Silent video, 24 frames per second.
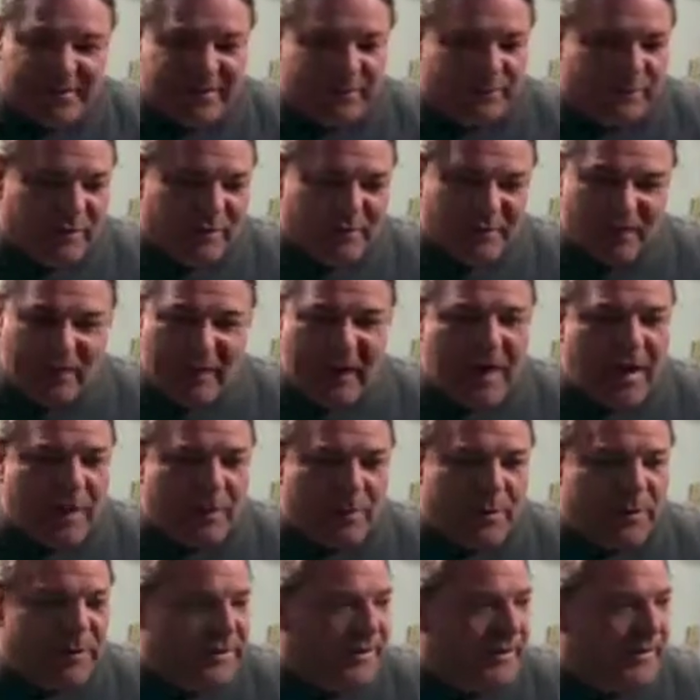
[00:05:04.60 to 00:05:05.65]
You know, this is like
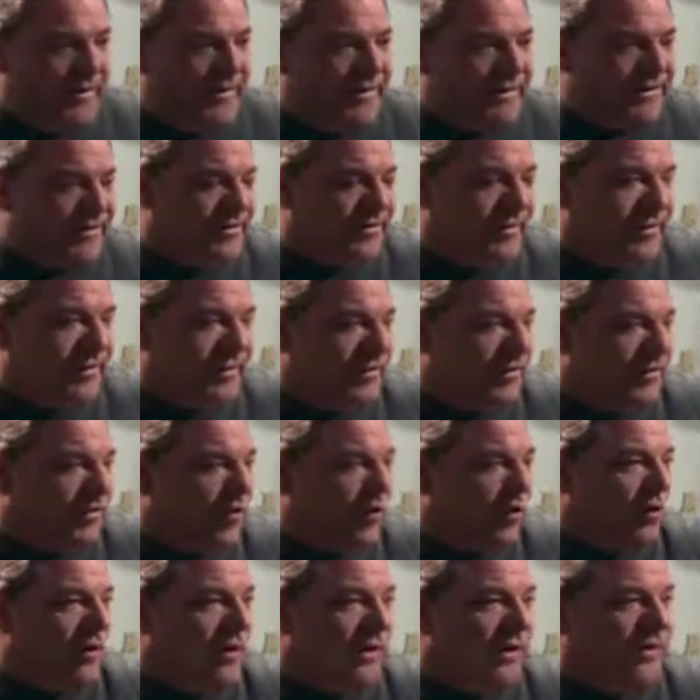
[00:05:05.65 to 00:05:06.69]
totally controlling,
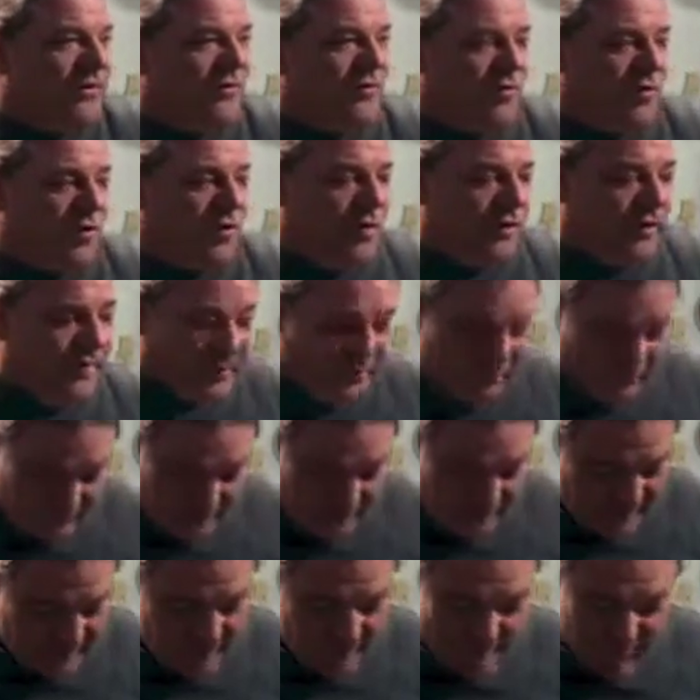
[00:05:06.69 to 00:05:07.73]
making it
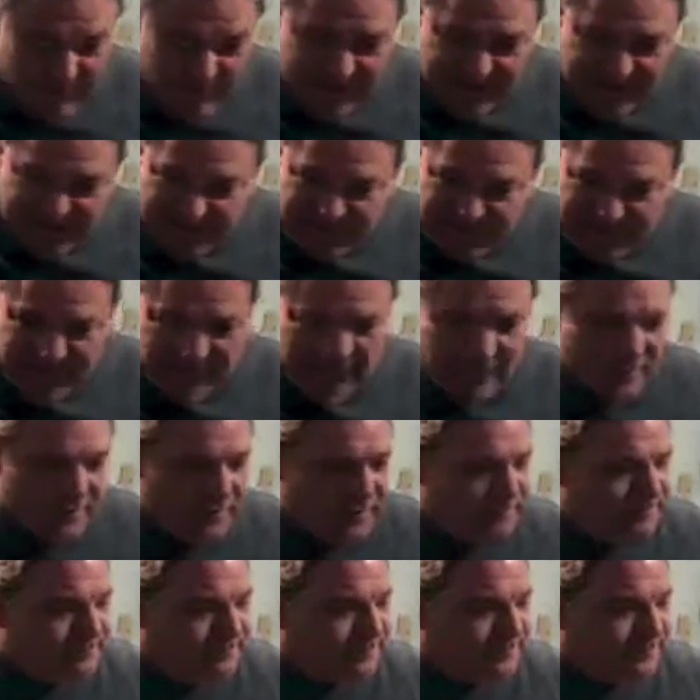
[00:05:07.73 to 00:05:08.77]
tighter.
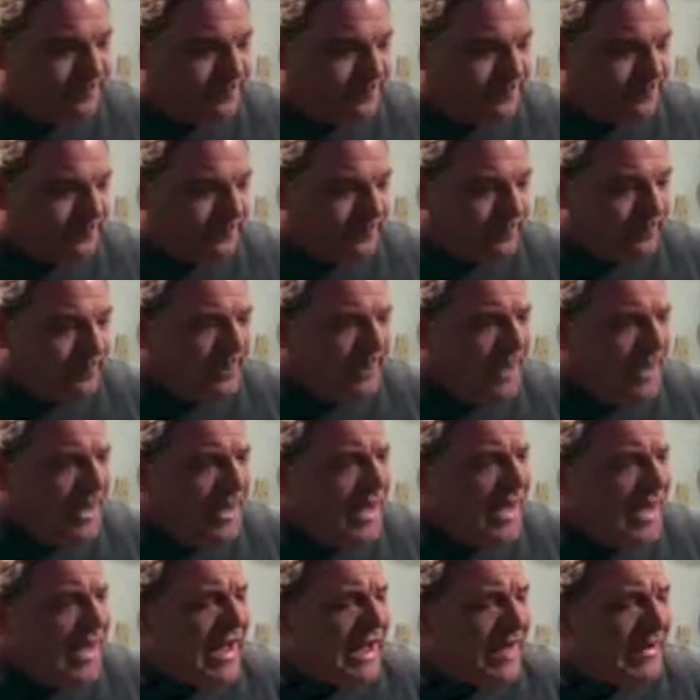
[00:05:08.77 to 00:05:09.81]
And
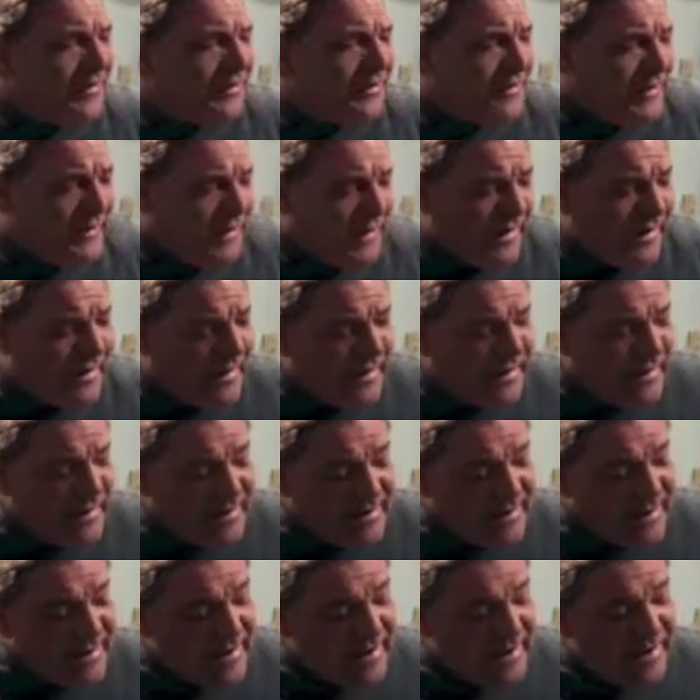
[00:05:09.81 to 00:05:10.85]

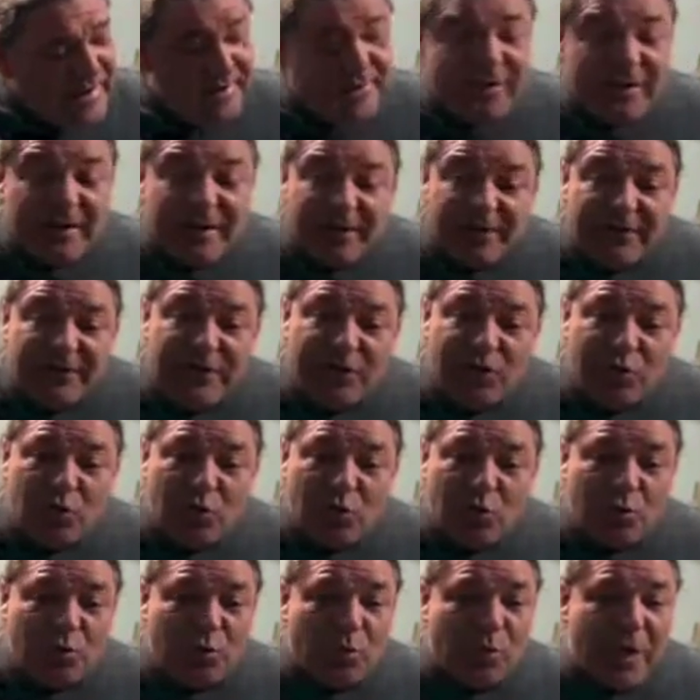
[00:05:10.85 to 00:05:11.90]
if you have a
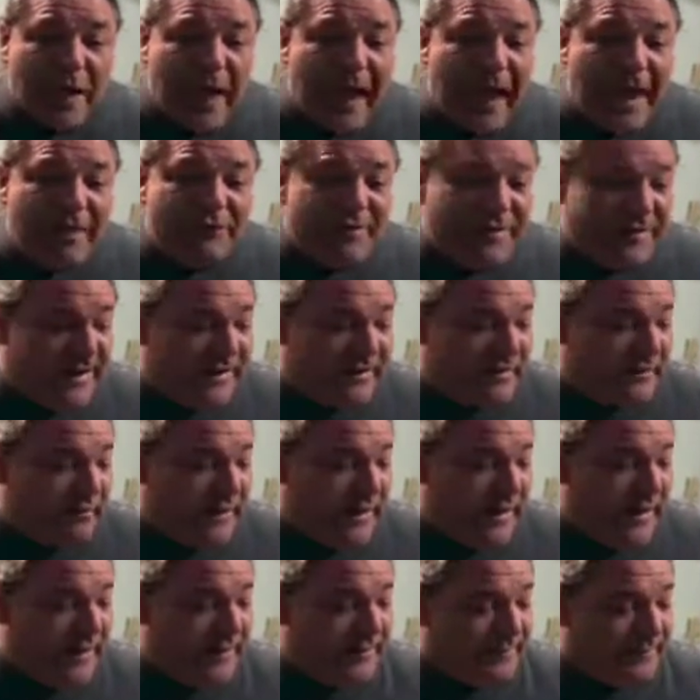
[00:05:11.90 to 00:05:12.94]
dead spot
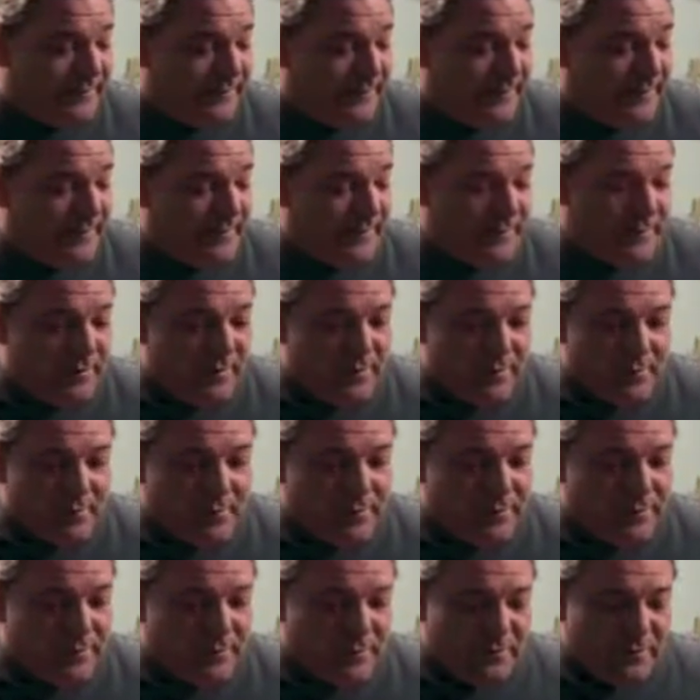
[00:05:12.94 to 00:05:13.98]
and you want to
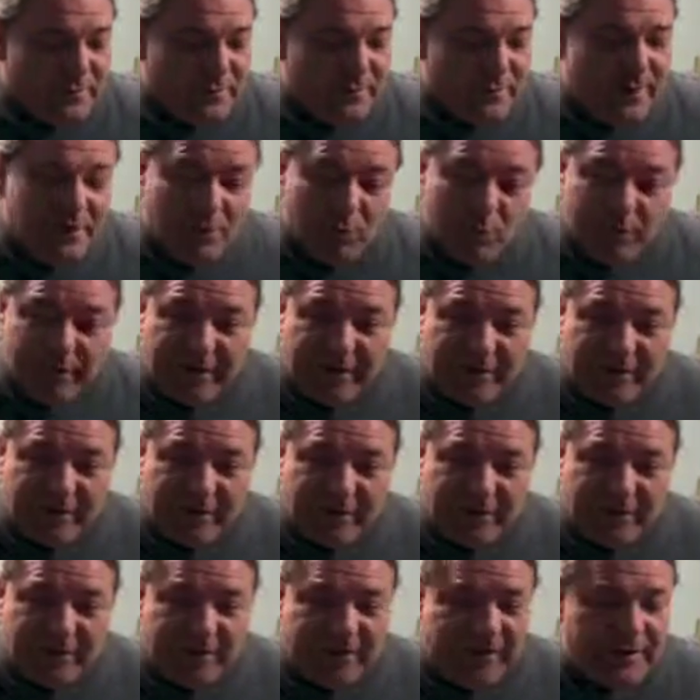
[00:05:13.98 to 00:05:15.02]
get rid of it, you can
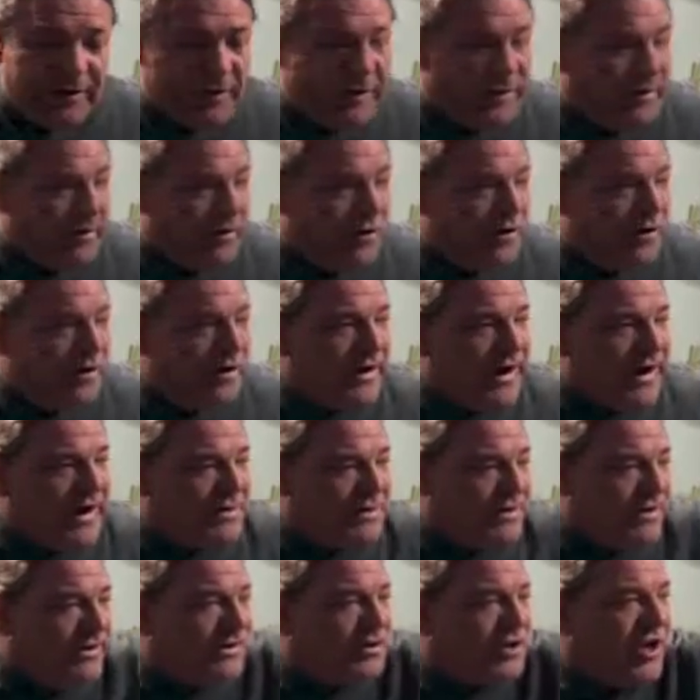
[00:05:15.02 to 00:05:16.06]
actually change,
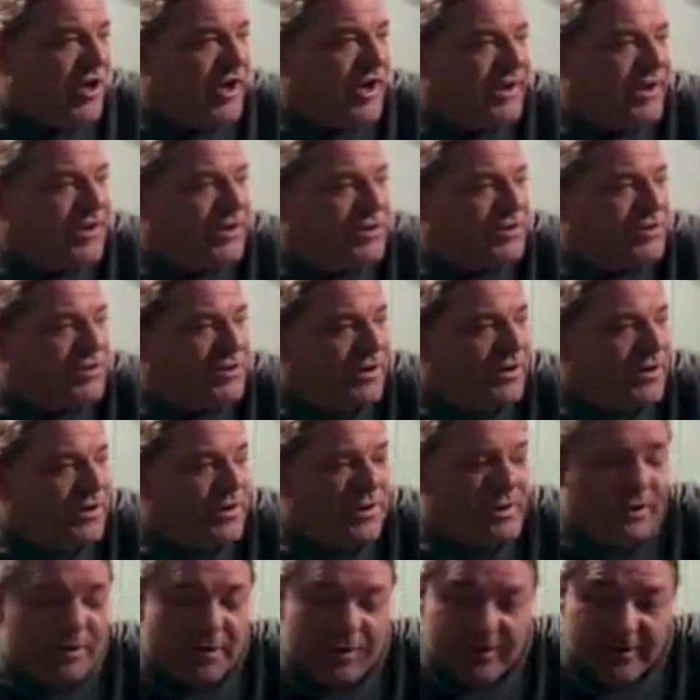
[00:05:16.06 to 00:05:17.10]
instead of
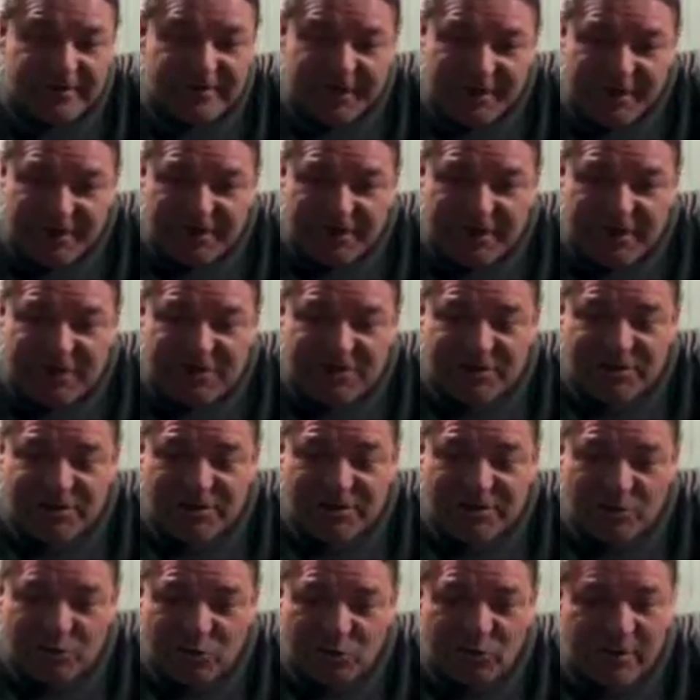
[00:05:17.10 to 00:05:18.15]
changing the tuning, you can
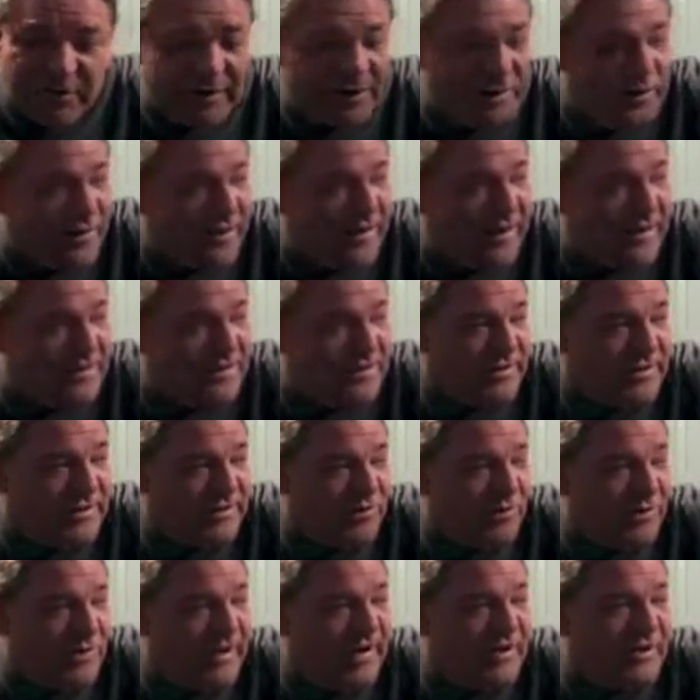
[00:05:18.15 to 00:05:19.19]
actually readjust
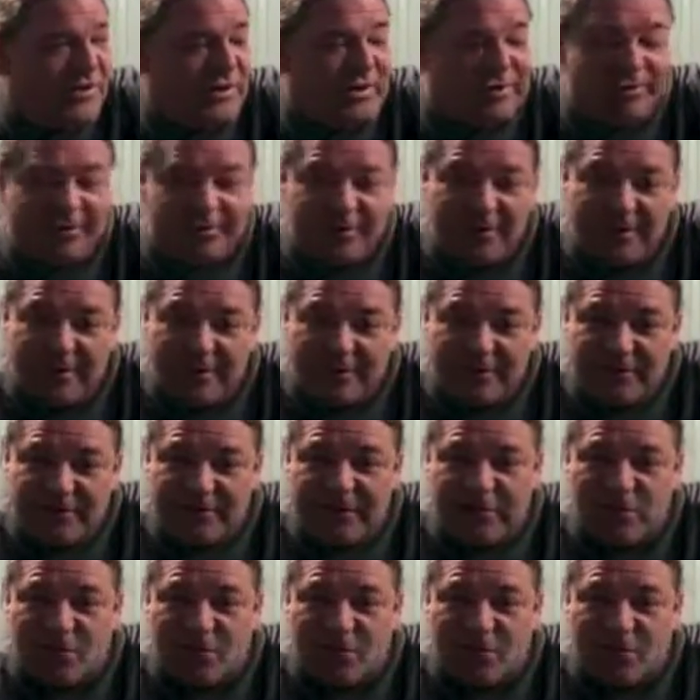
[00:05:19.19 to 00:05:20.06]
the location